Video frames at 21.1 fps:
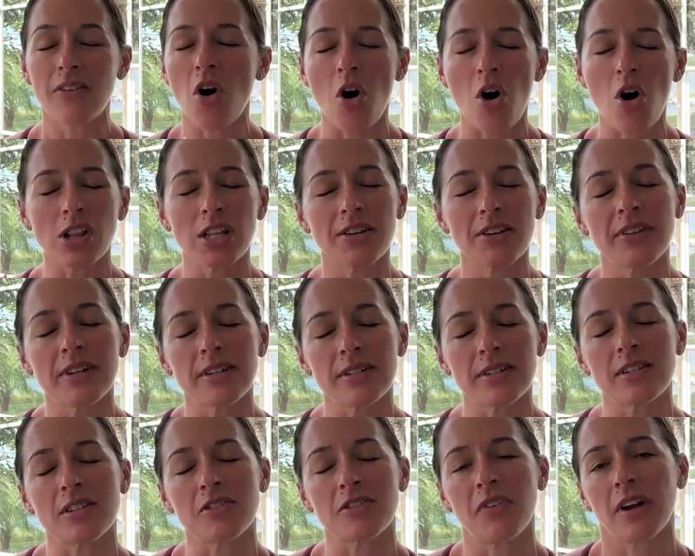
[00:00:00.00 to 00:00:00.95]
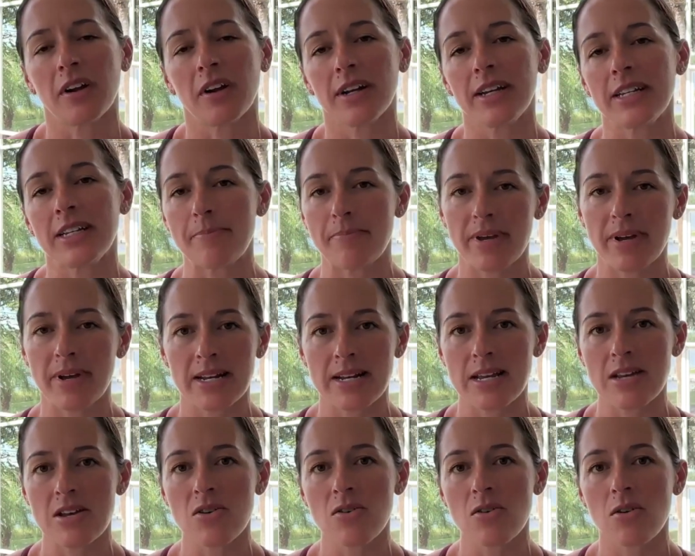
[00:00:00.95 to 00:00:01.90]
all of this is very
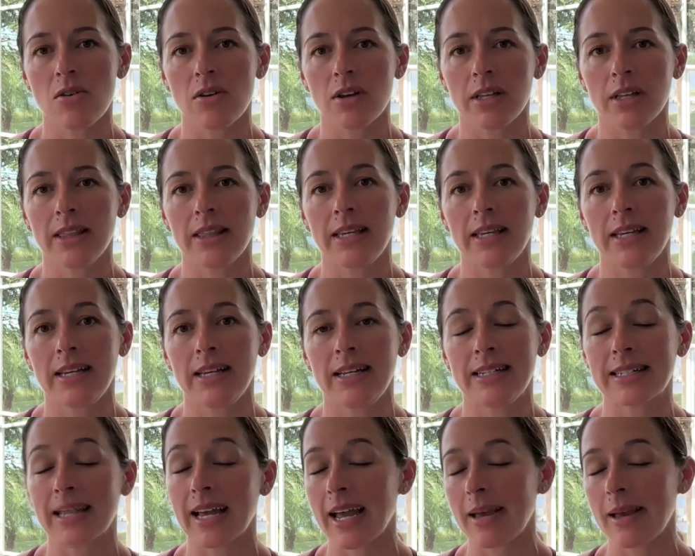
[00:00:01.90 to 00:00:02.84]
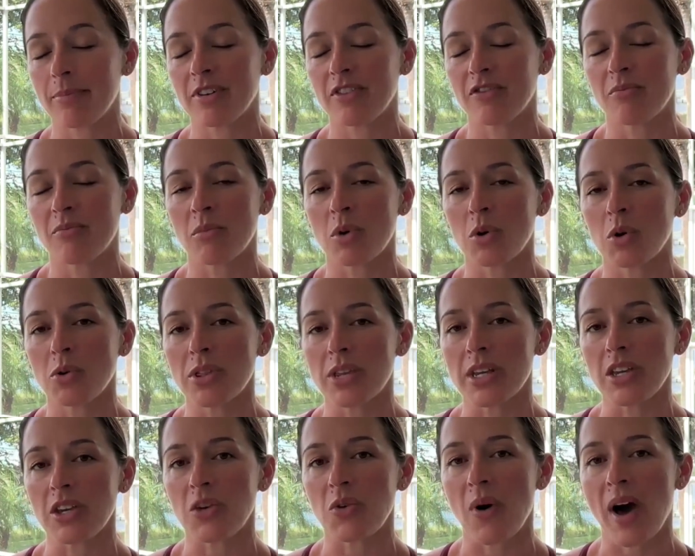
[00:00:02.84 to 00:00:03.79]
dependent on the type of mold
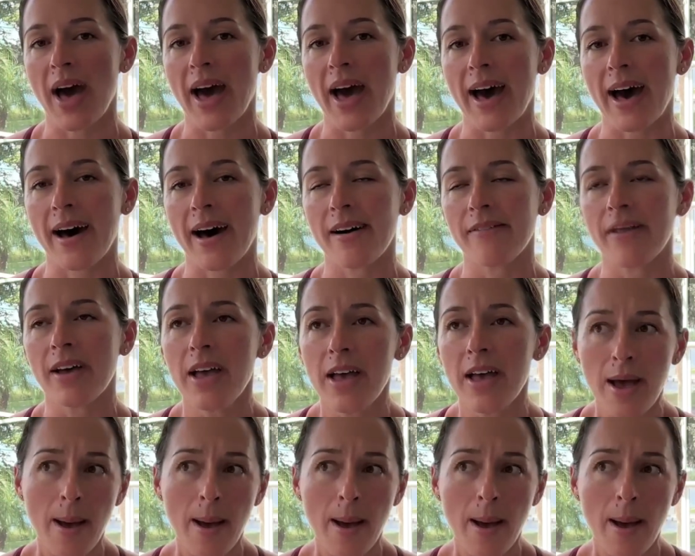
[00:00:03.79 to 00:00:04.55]
that you have.